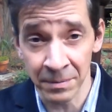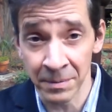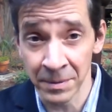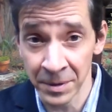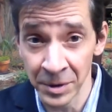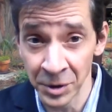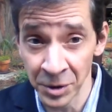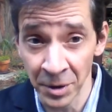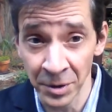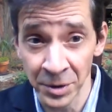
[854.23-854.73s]

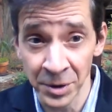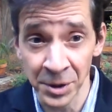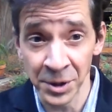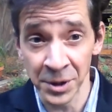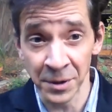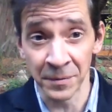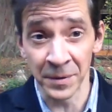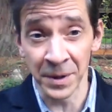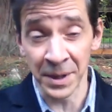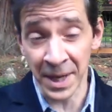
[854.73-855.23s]

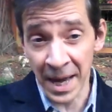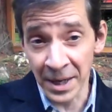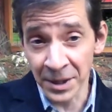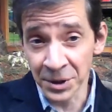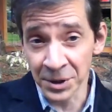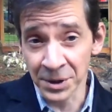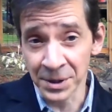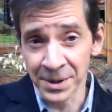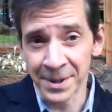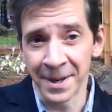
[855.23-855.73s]
conjunctions of
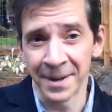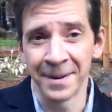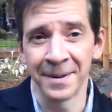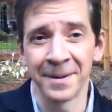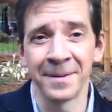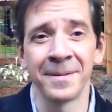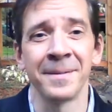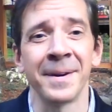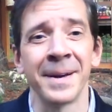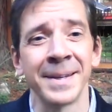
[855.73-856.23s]
negations,
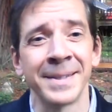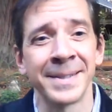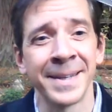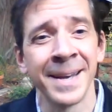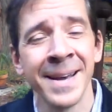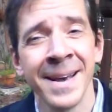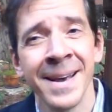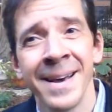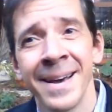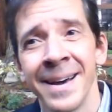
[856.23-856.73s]
right?
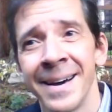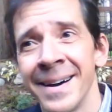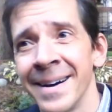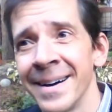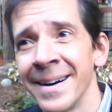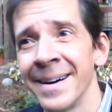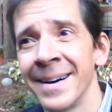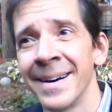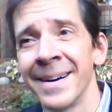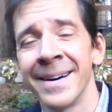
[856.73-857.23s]

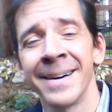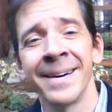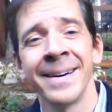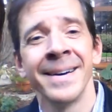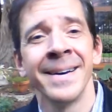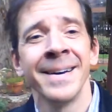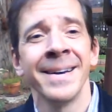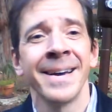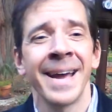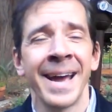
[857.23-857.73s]

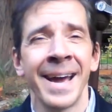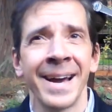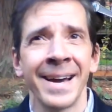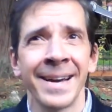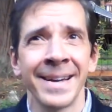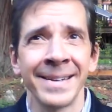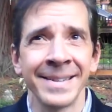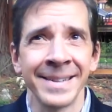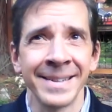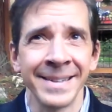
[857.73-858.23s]

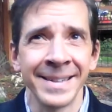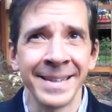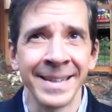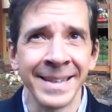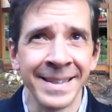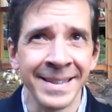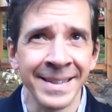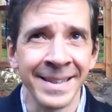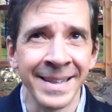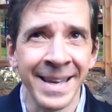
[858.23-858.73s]
And
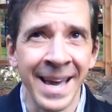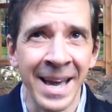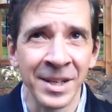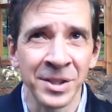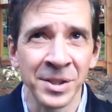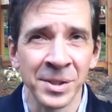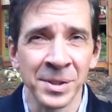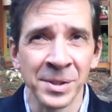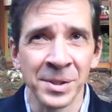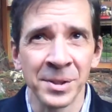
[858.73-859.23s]

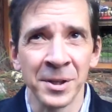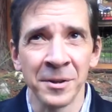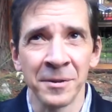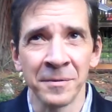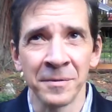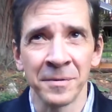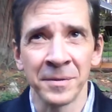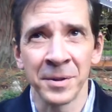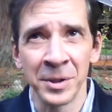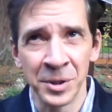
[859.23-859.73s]
negations
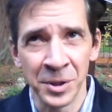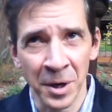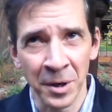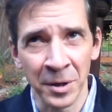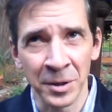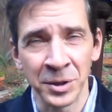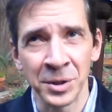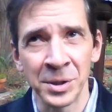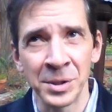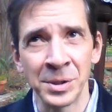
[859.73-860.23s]
of
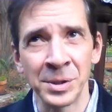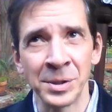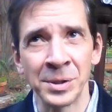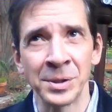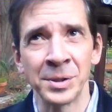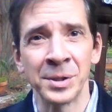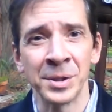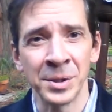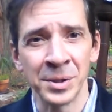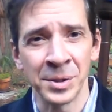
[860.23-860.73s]

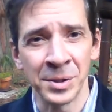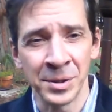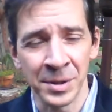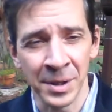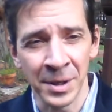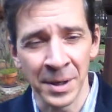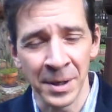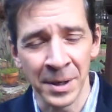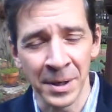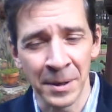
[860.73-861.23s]
conjunctions,
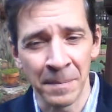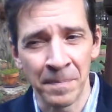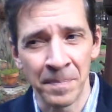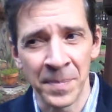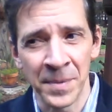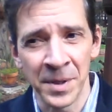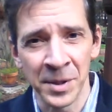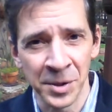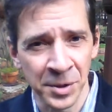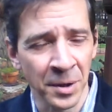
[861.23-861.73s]

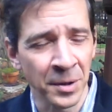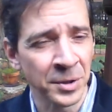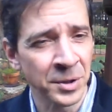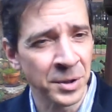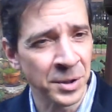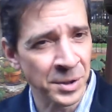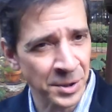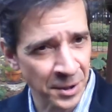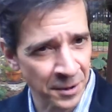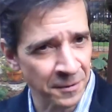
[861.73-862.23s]

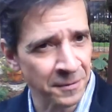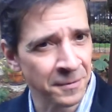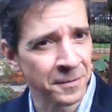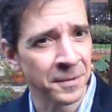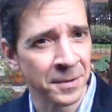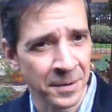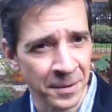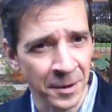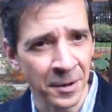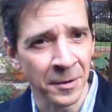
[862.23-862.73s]
disjunctions
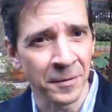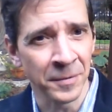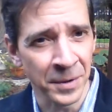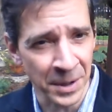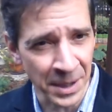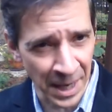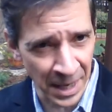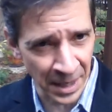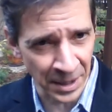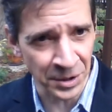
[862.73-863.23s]
of
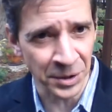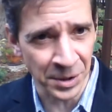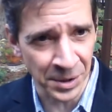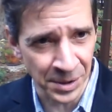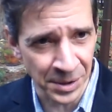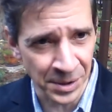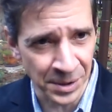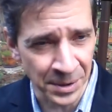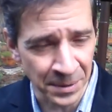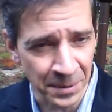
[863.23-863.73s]

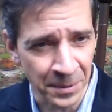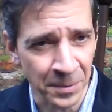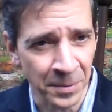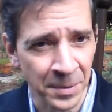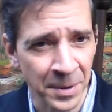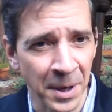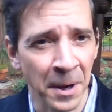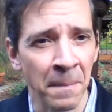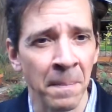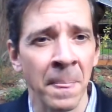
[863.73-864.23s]
negations.
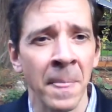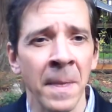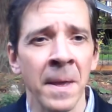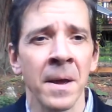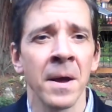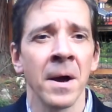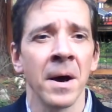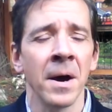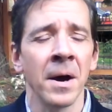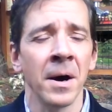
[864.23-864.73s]

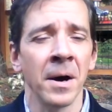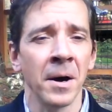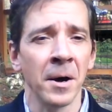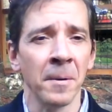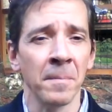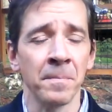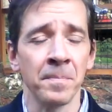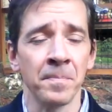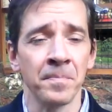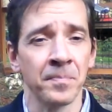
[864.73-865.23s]

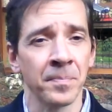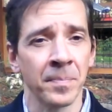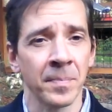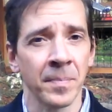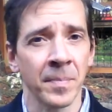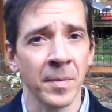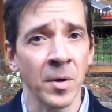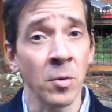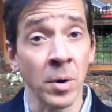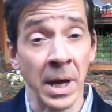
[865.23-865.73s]

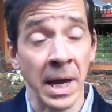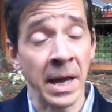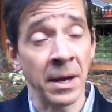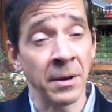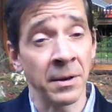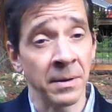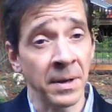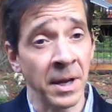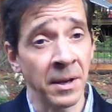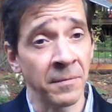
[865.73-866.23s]

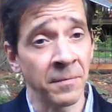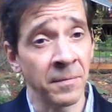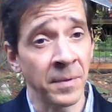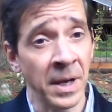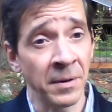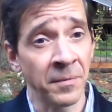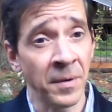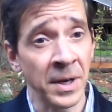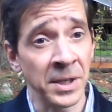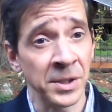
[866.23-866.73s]
Okay.
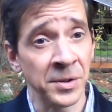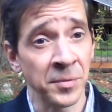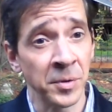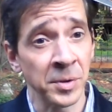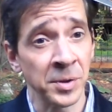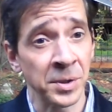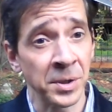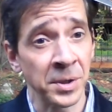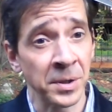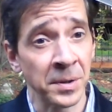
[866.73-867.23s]
And vice
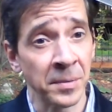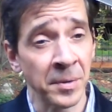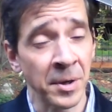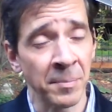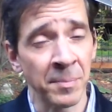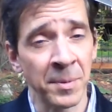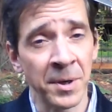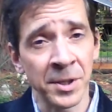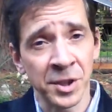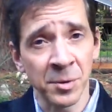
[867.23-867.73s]
versa,
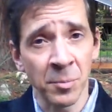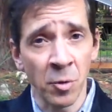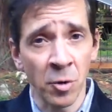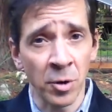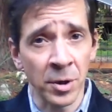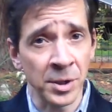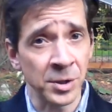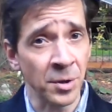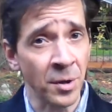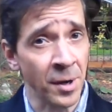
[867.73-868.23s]
right? Because De
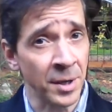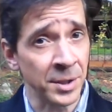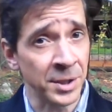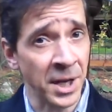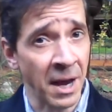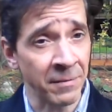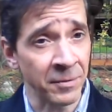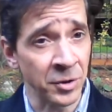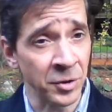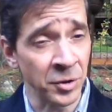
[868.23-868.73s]
Morgan's laws
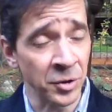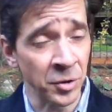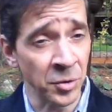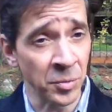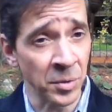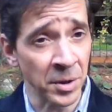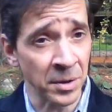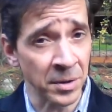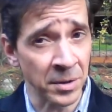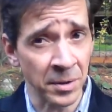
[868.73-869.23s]
have to do
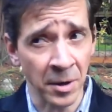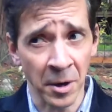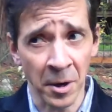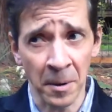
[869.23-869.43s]
with